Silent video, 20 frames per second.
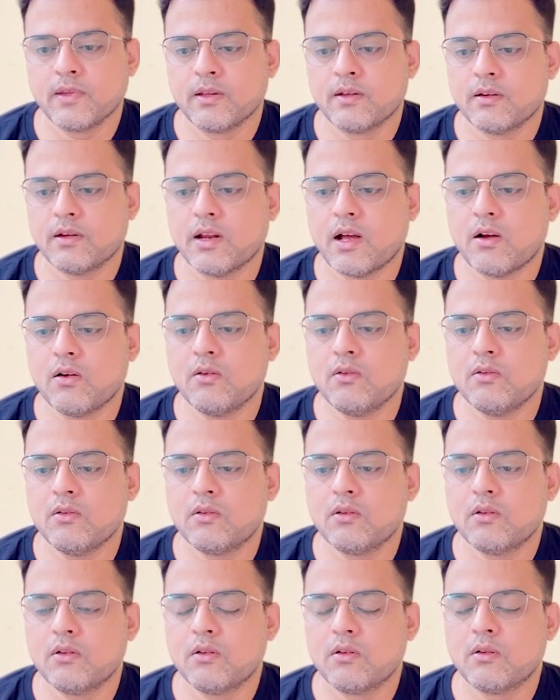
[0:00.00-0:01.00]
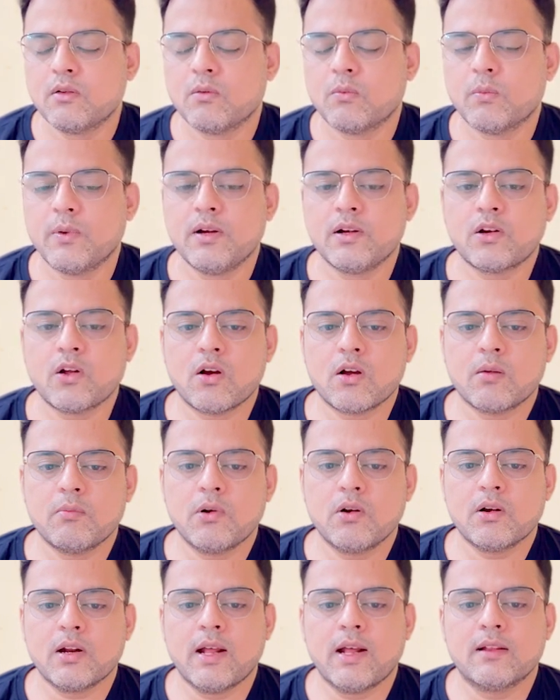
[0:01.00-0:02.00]
Now we'll talk
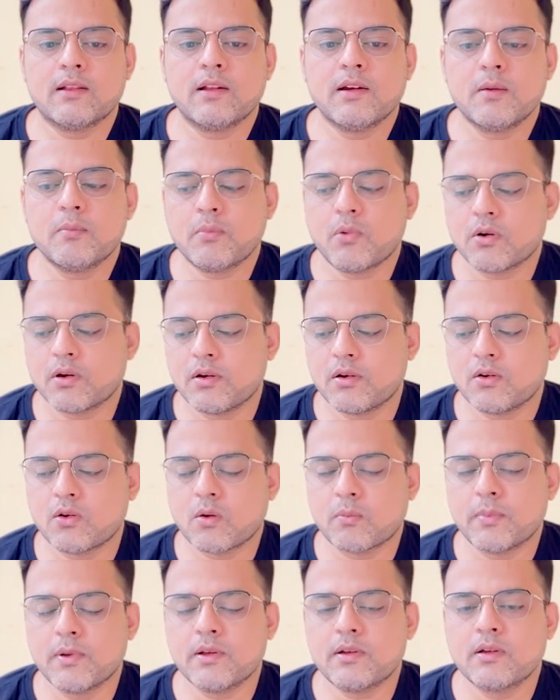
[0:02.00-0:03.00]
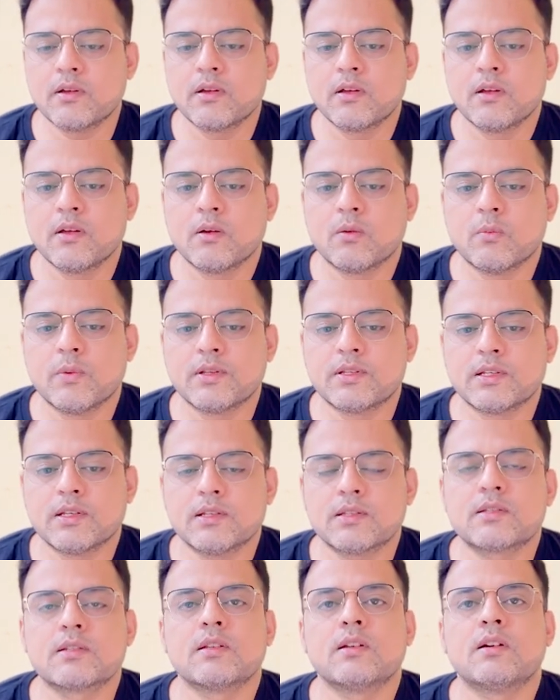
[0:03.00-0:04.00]
about another important topic, which
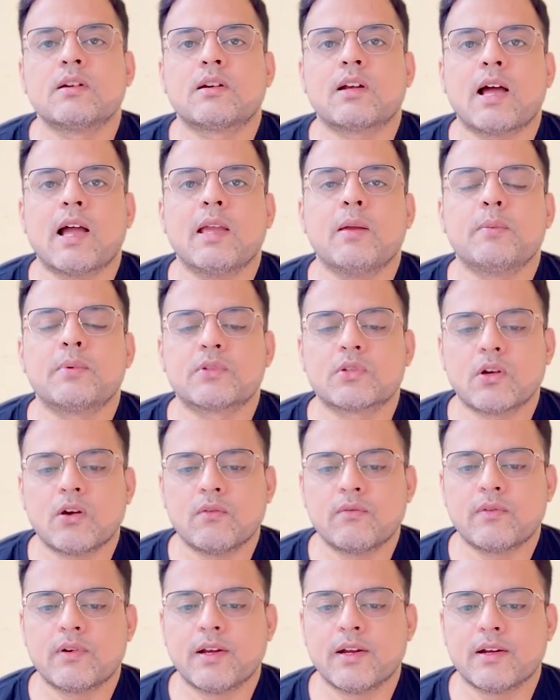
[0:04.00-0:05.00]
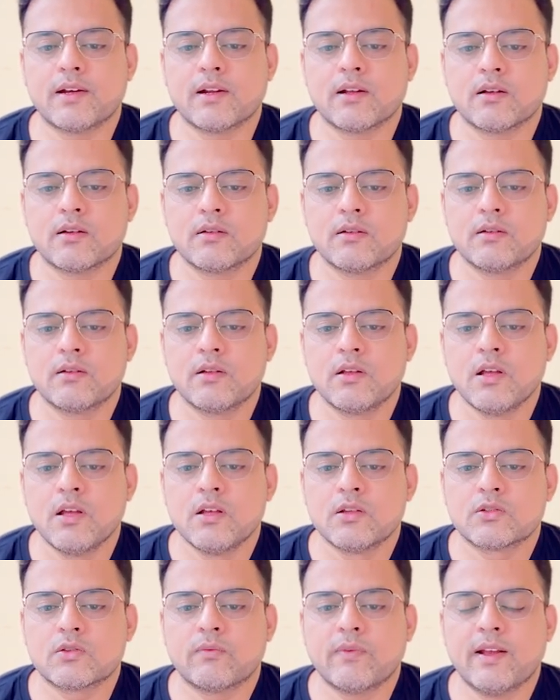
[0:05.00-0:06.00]
is types of data.
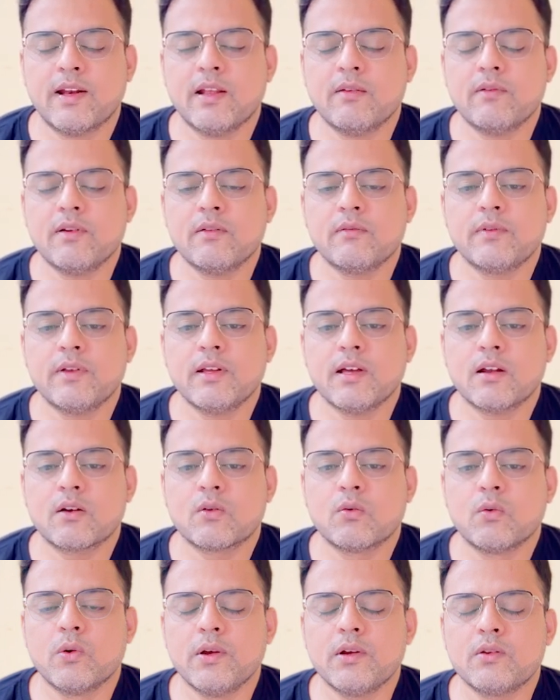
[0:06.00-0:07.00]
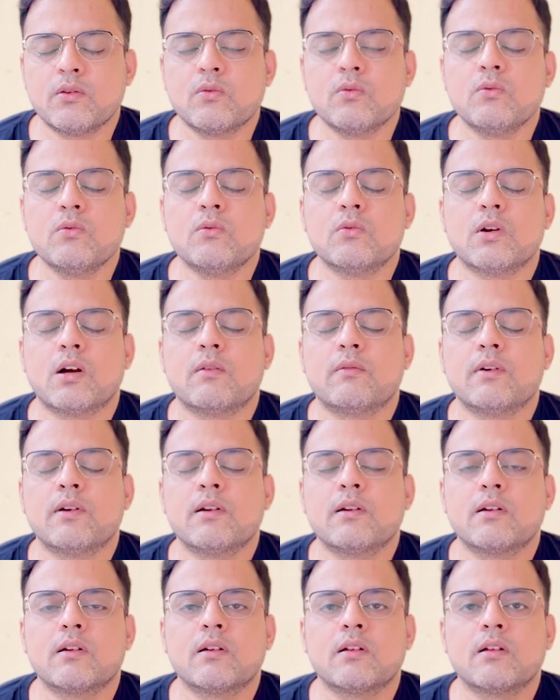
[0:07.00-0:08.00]
So whenever we are going to
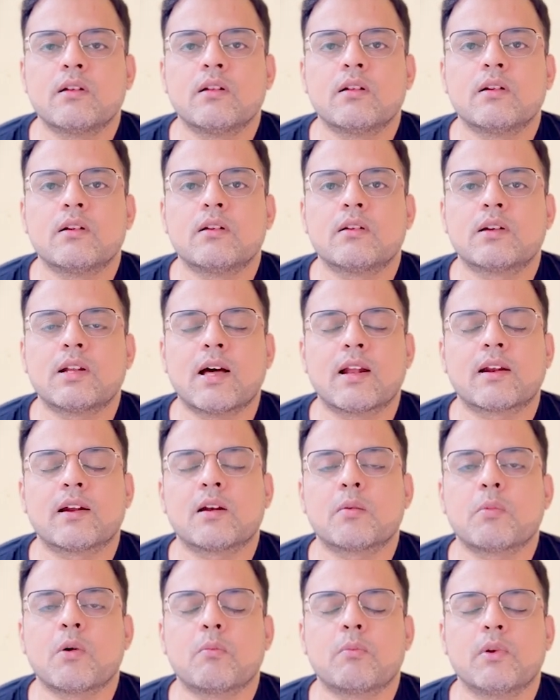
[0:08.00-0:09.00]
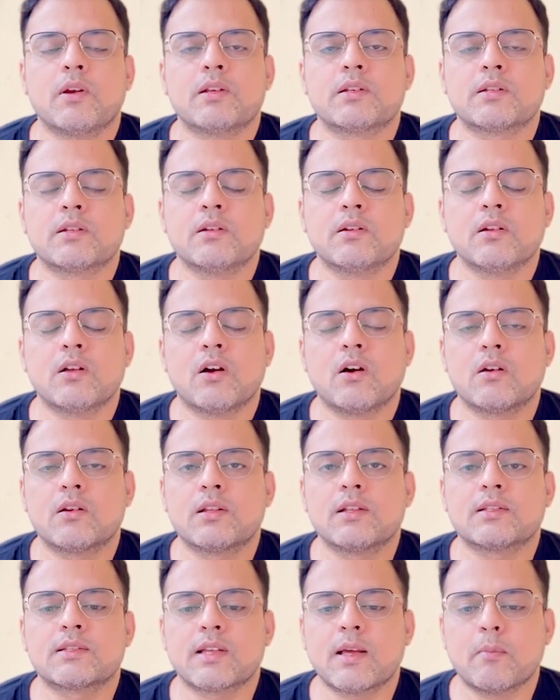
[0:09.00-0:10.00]
our target population or the
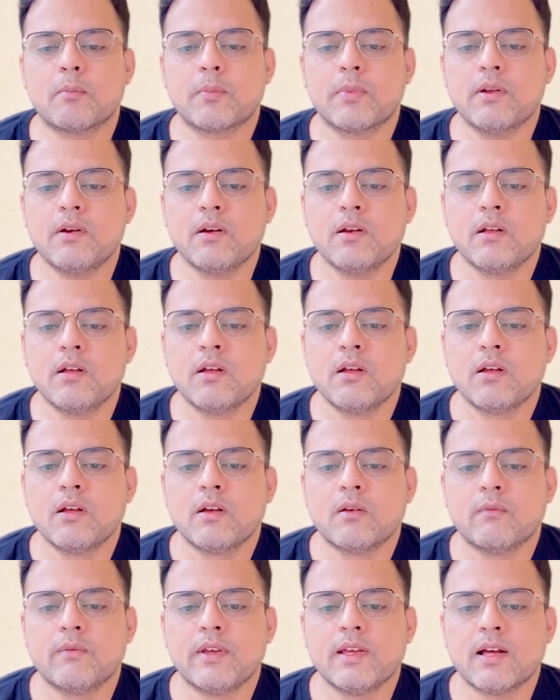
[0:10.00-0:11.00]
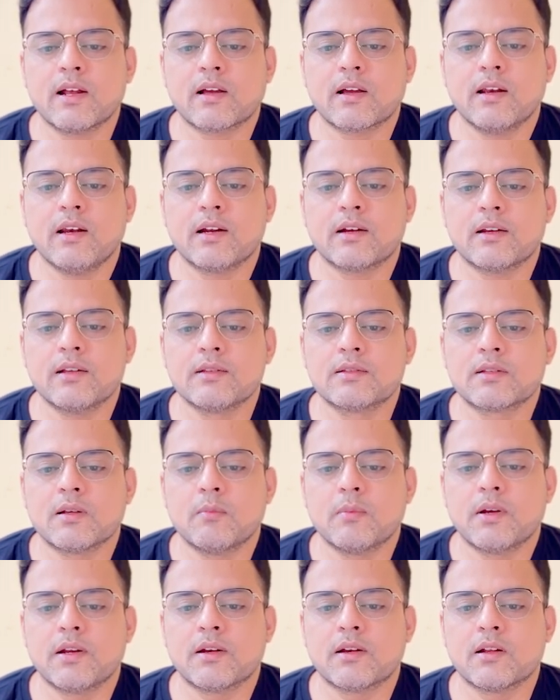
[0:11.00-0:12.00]
sample, we are collecting some
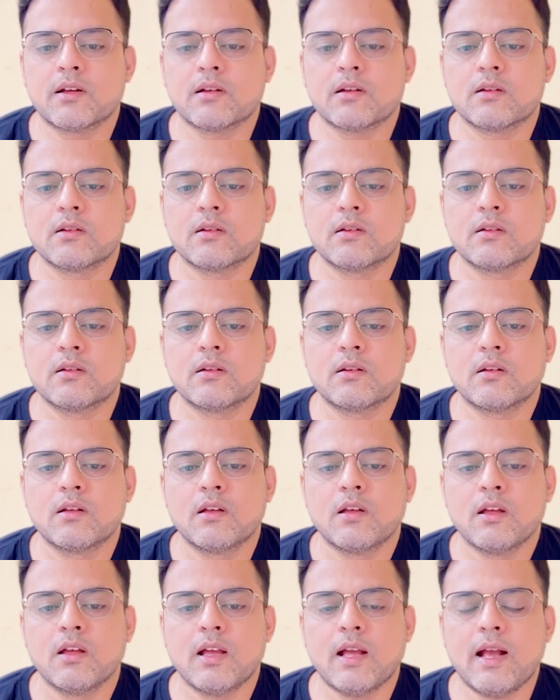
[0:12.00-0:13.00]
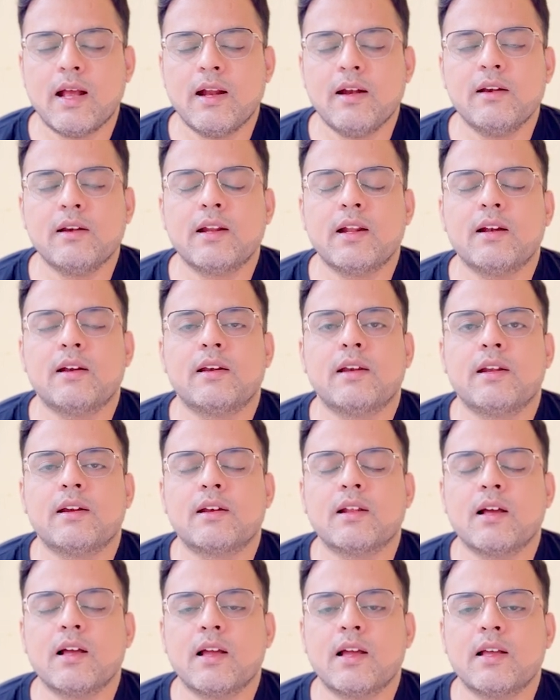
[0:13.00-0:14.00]
data, and that
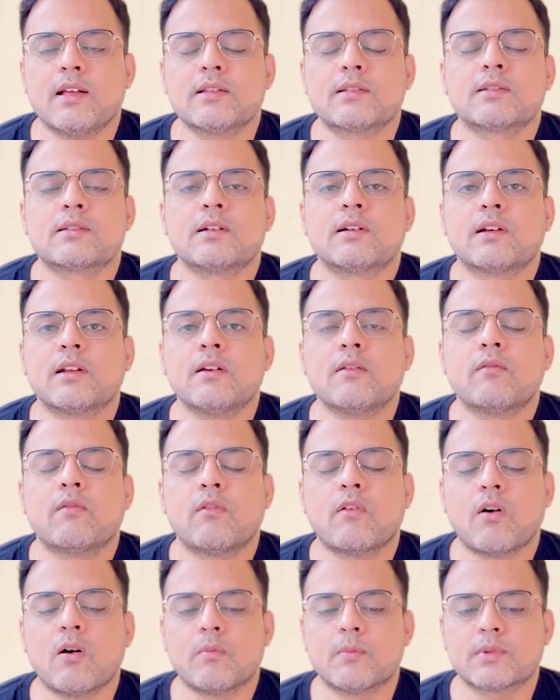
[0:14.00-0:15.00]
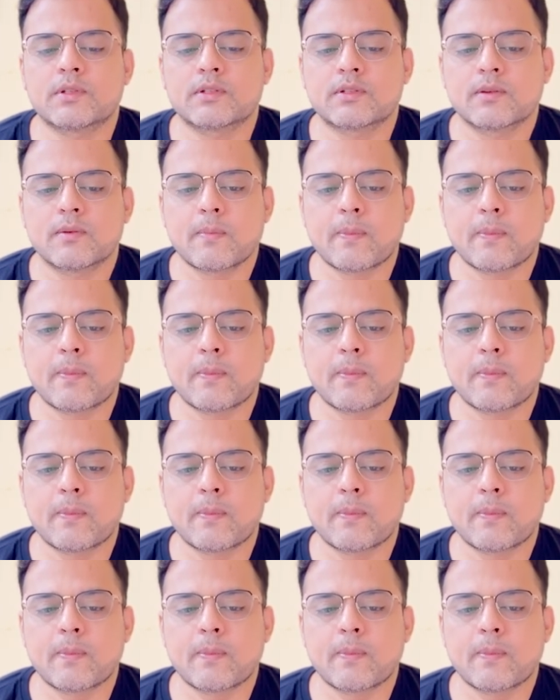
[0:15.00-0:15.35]
data has certain forms.